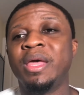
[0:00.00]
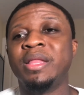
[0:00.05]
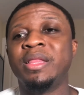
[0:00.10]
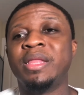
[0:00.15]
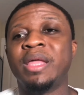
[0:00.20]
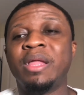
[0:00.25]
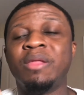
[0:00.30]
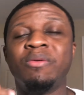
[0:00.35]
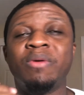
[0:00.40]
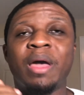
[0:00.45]

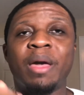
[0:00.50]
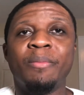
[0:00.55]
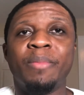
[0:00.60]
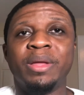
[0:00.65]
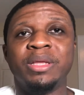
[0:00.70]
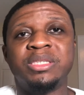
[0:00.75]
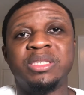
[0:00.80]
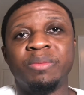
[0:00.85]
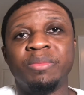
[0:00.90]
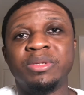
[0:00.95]
Then you got Ben
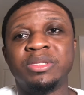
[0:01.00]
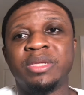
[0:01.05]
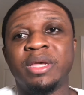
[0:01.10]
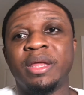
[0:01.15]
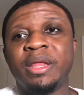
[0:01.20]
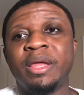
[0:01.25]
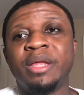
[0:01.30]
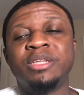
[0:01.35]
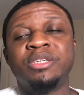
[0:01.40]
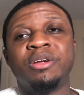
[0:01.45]
Simmons
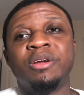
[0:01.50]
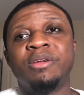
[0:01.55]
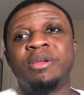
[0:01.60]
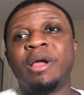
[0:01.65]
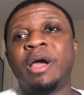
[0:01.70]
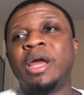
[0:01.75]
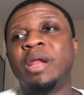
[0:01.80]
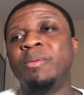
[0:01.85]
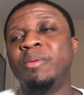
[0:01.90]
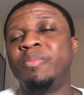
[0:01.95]
getting injured. They're
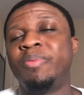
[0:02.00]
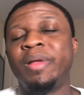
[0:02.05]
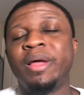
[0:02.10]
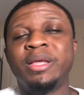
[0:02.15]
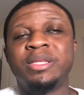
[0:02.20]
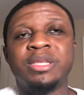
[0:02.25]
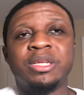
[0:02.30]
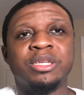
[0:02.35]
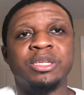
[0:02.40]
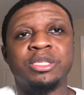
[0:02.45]
going to be playing
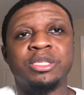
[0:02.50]
such a